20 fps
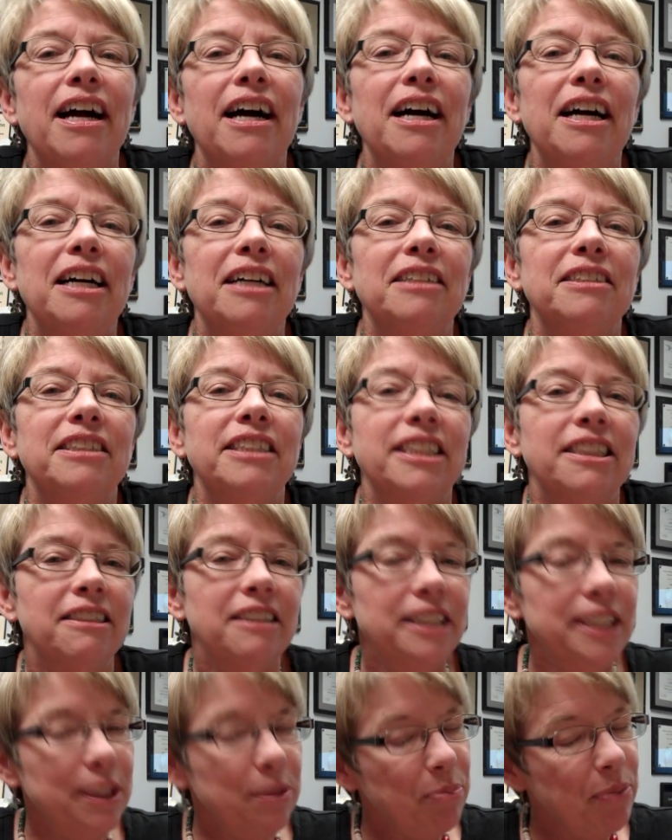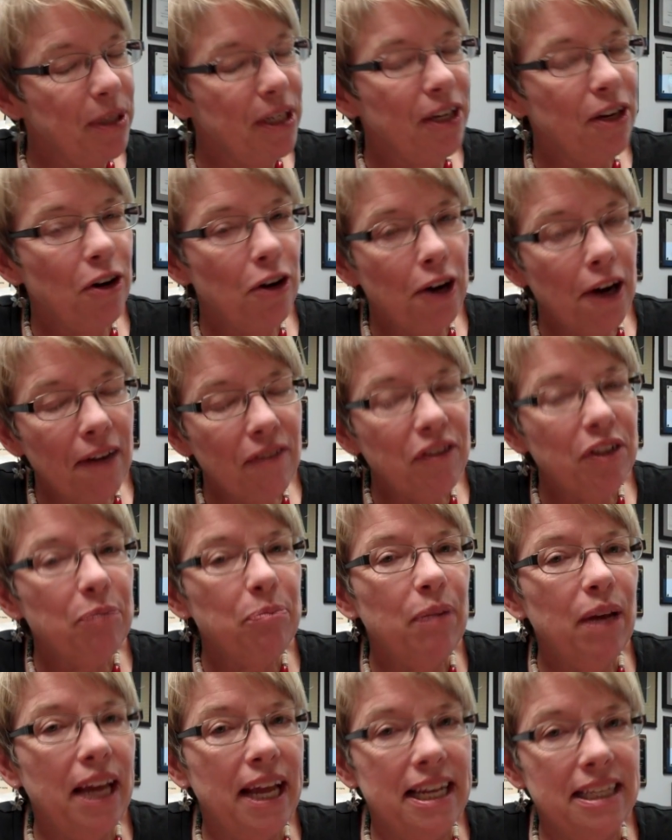serendipity often
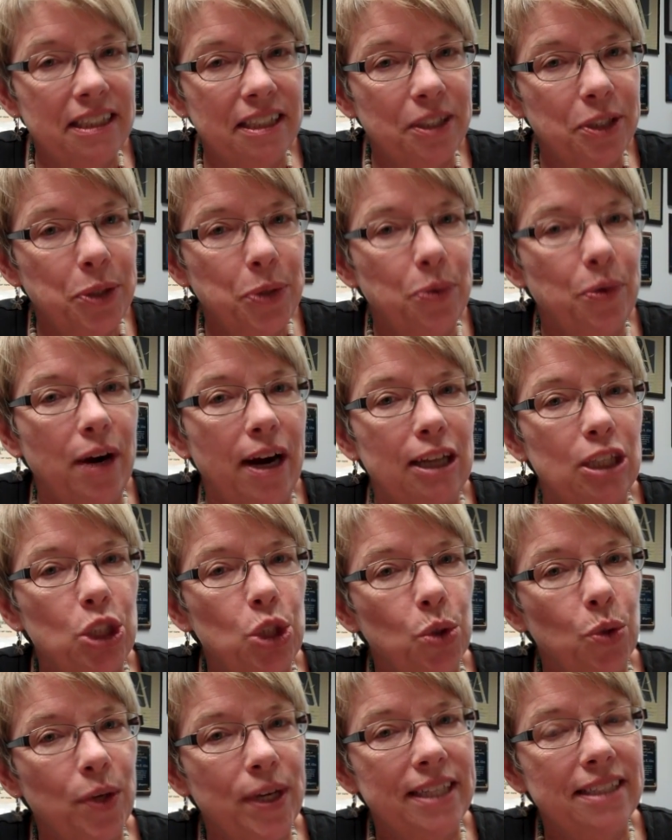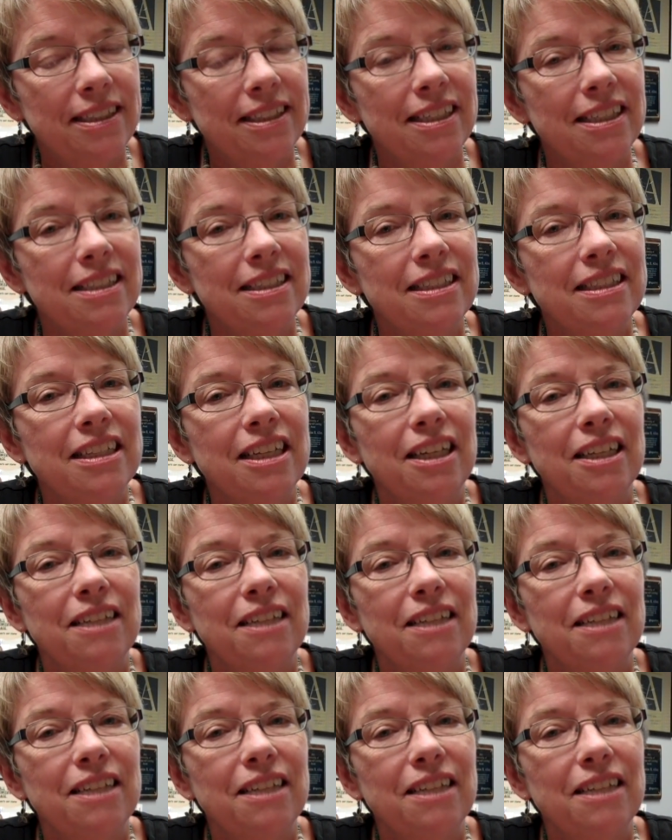plays into our choices